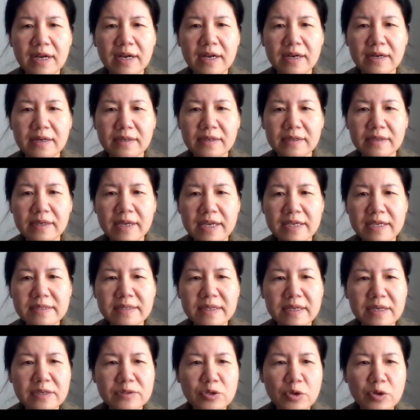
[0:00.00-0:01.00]
on
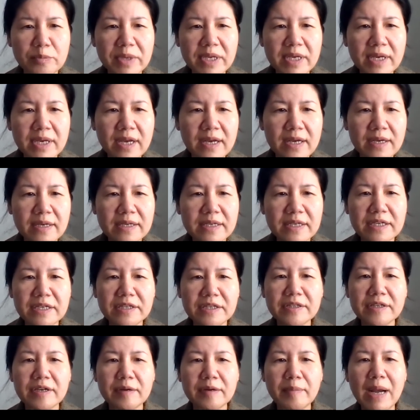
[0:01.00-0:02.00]
ACS Omega.
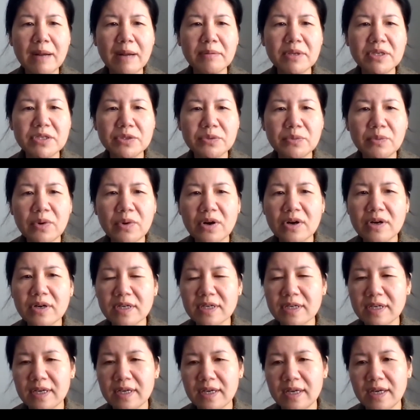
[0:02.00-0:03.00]
In the published work,